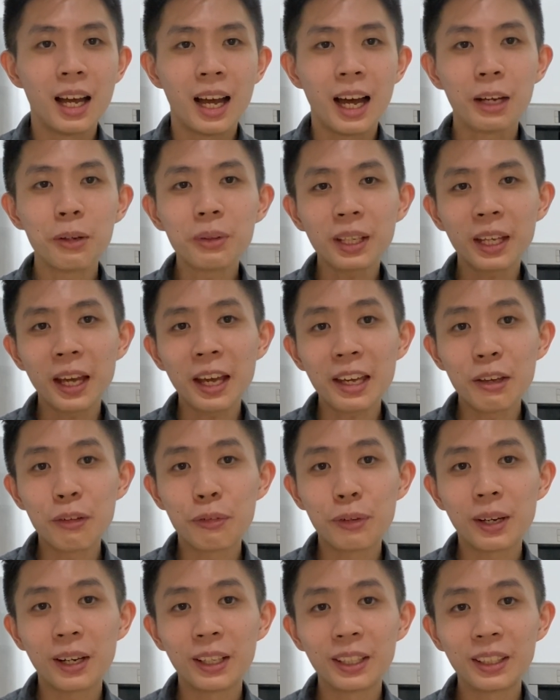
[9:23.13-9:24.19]
I don't care if
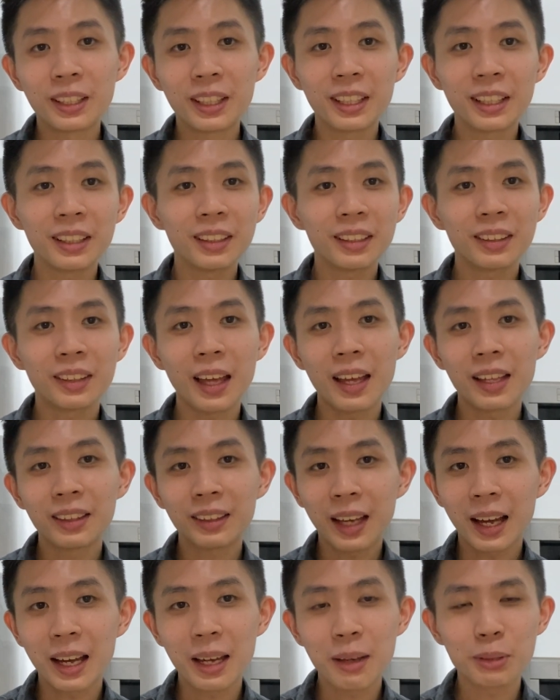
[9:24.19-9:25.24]
you're earning 10
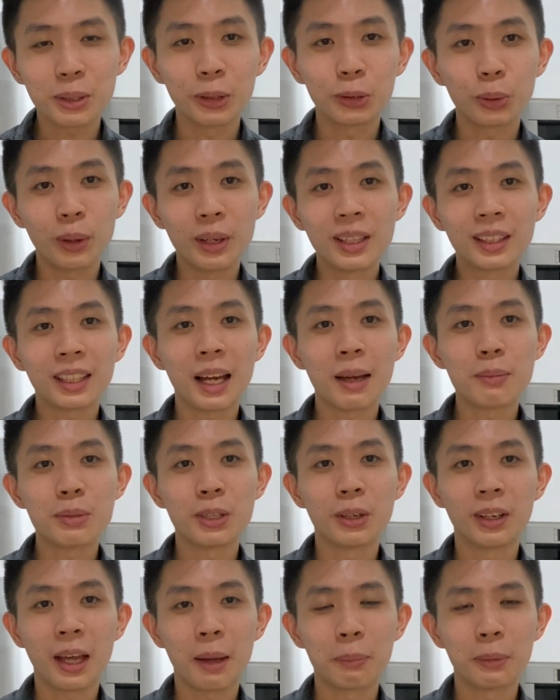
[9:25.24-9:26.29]
times or 20 times
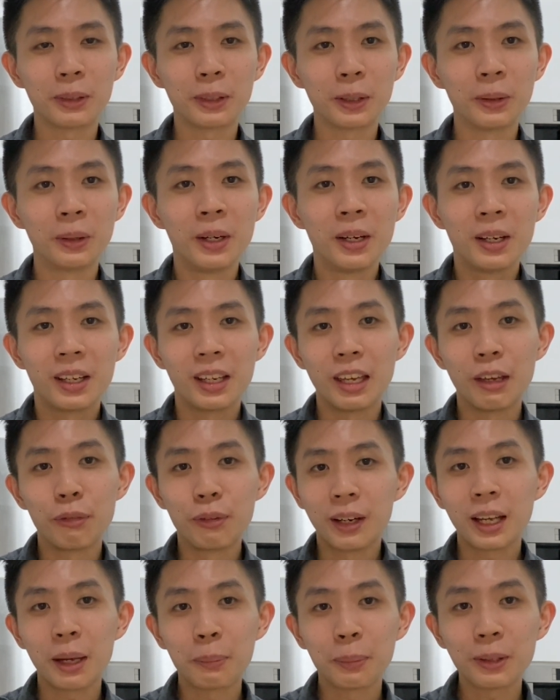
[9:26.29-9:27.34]
your capital. If
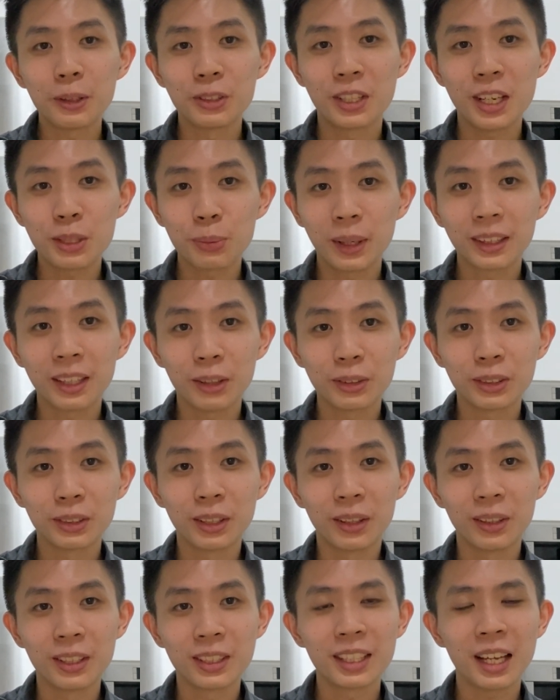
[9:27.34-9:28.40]
your capital is just
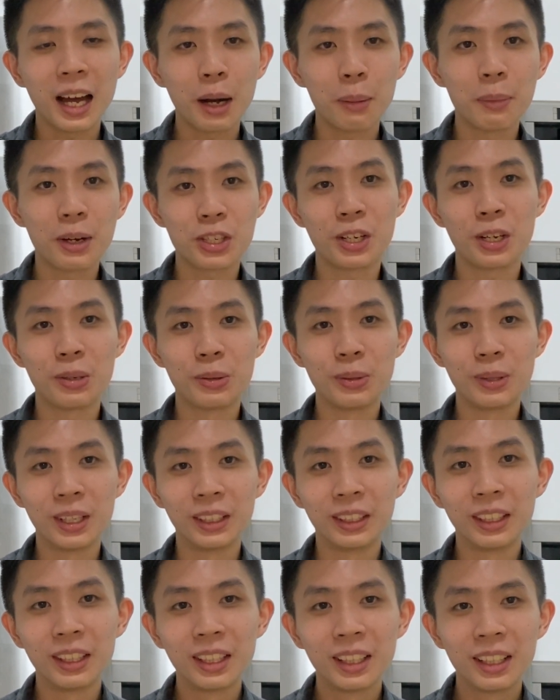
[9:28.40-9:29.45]
$1,000, how much can you
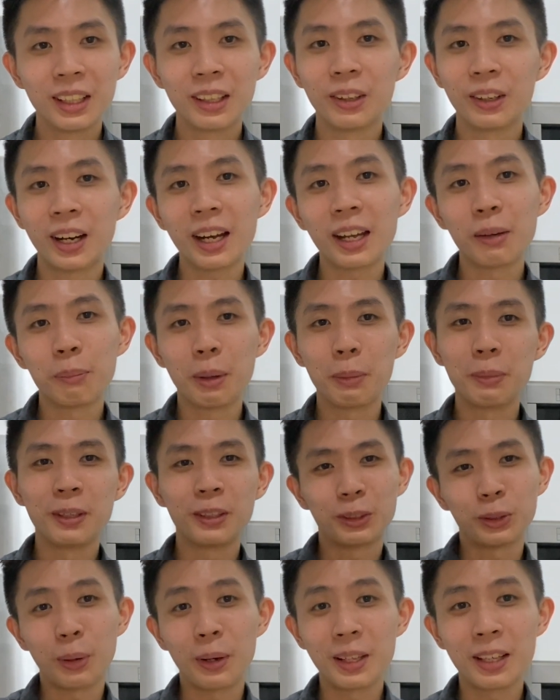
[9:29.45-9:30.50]
earn? Alright,
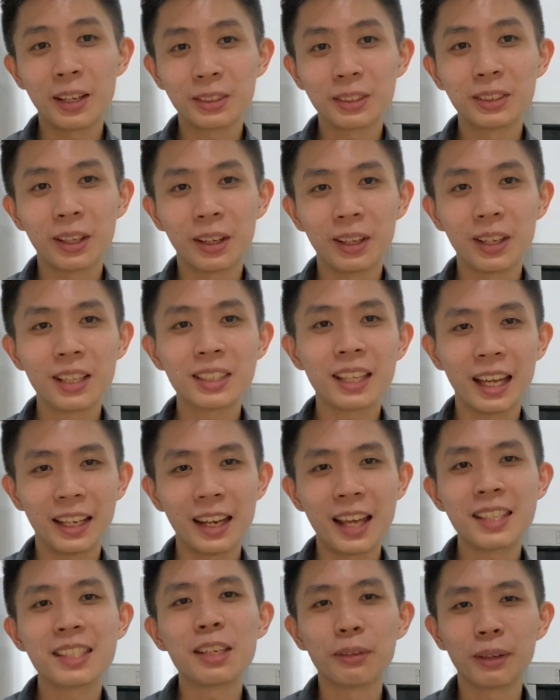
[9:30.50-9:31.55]
maybe $20,000, and
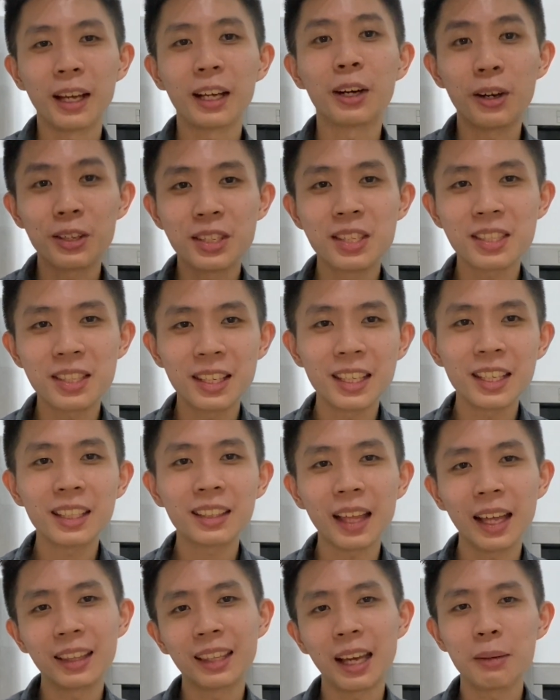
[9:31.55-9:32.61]
let's say you can consistently
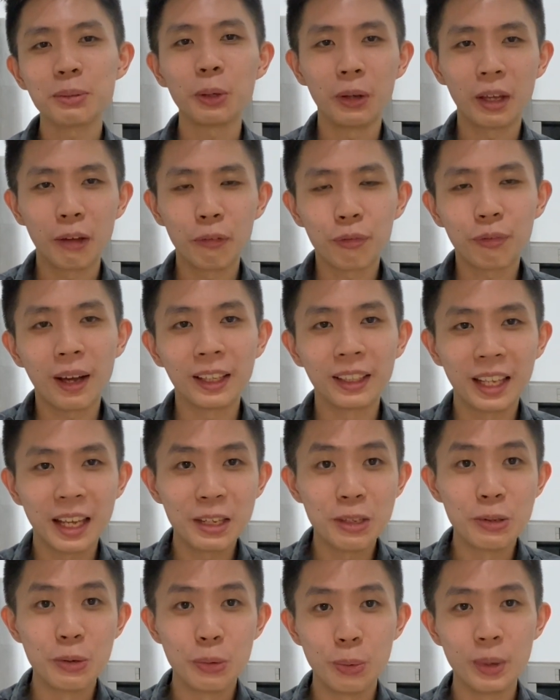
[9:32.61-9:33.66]
10 times, okay, fine,
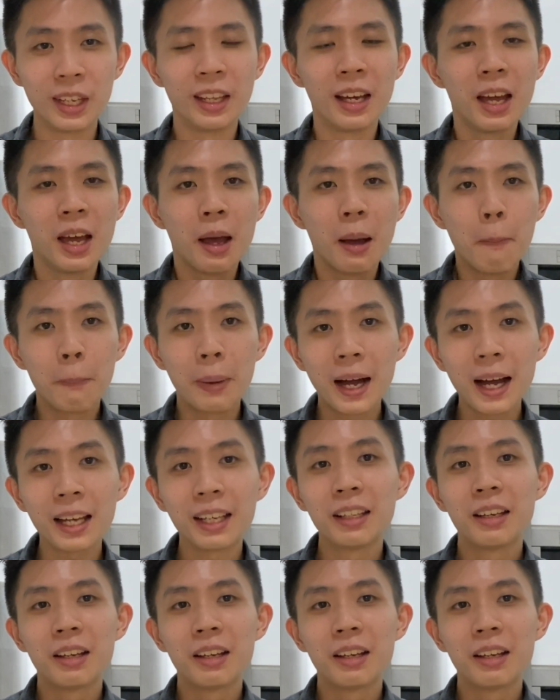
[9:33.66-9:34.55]
then you win. But